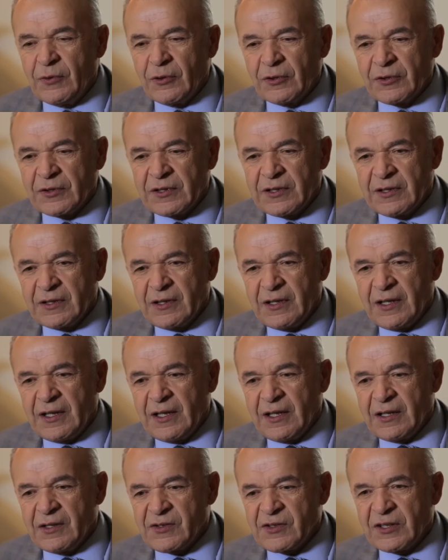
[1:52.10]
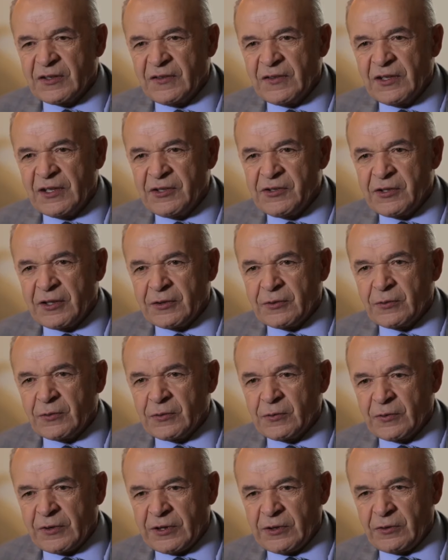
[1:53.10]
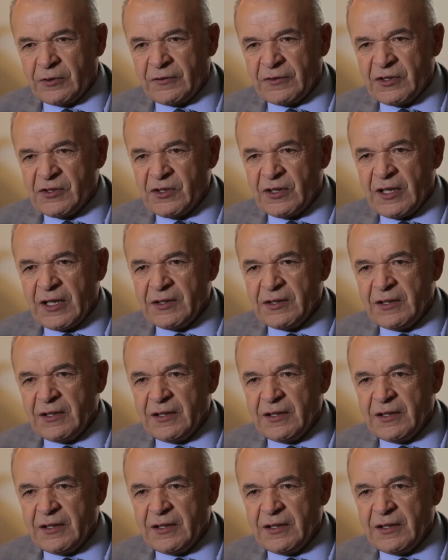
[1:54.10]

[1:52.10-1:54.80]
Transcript: The circuit officer gave me the microfilm that